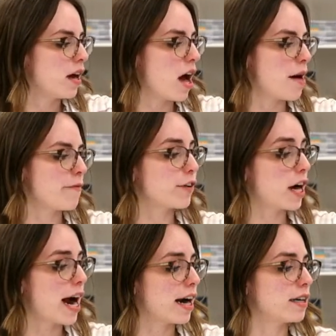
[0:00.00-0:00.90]
Um, for
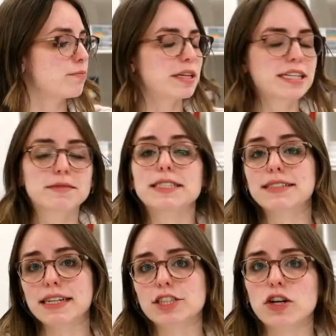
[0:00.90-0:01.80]
our placement
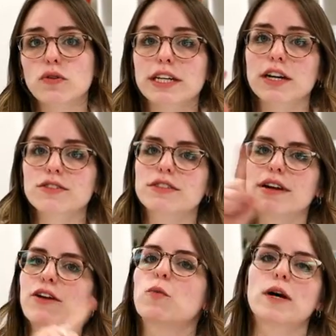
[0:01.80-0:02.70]
stitch, it only goes
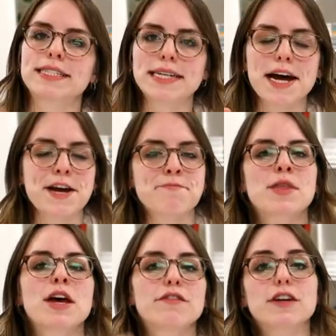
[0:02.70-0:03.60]
around one time.
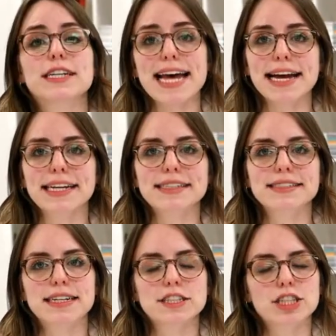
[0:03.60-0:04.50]
For a tacking
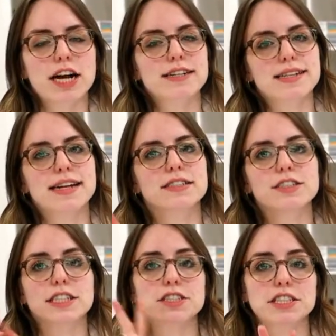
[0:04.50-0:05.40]
stitch, our designs are
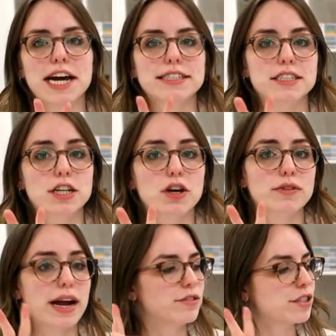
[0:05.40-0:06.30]
digitized to go
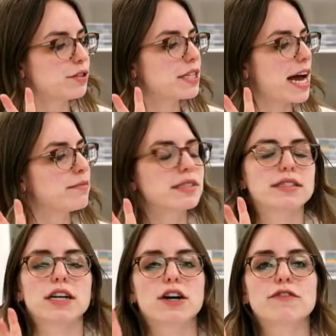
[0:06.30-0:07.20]
around two times.
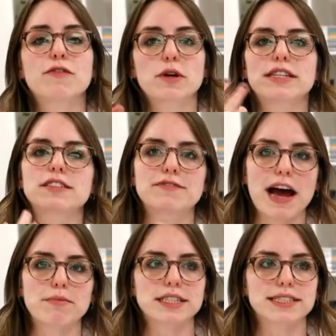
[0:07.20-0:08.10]
So for this
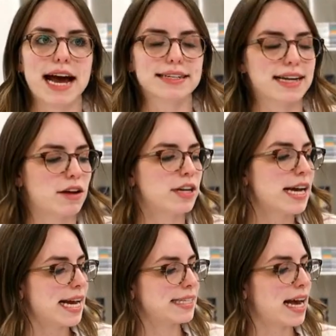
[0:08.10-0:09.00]
fabric tack down,
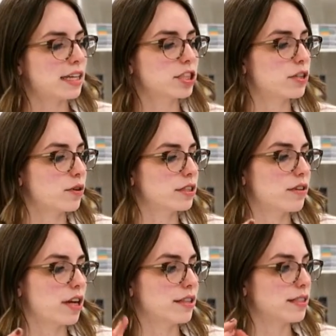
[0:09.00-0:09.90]
it's actually going to
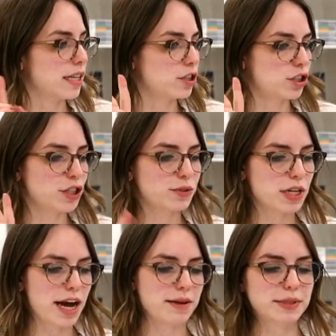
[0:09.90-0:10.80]
run the stitch two
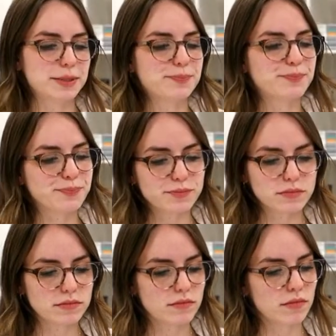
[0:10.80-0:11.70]
times.
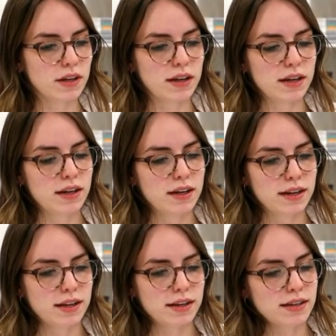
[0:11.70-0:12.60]

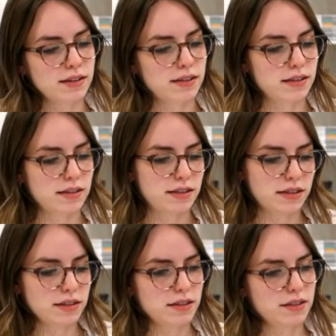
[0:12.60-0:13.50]

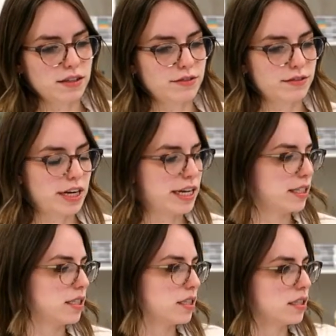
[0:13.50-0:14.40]
All
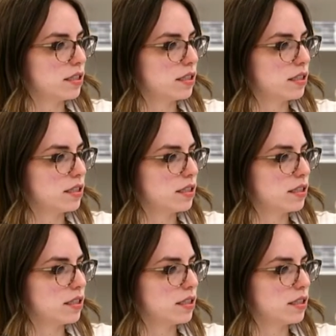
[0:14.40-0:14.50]
right.